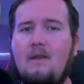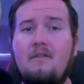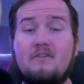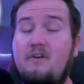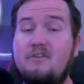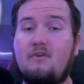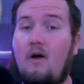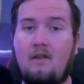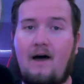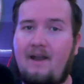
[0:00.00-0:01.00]
There's also a
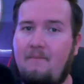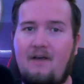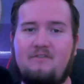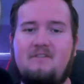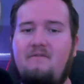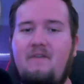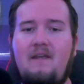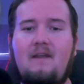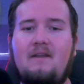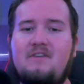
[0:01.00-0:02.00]
lot of mouths to
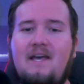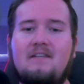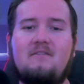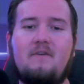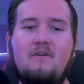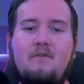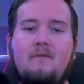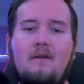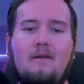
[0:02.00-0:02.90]
feed in Jacksonville.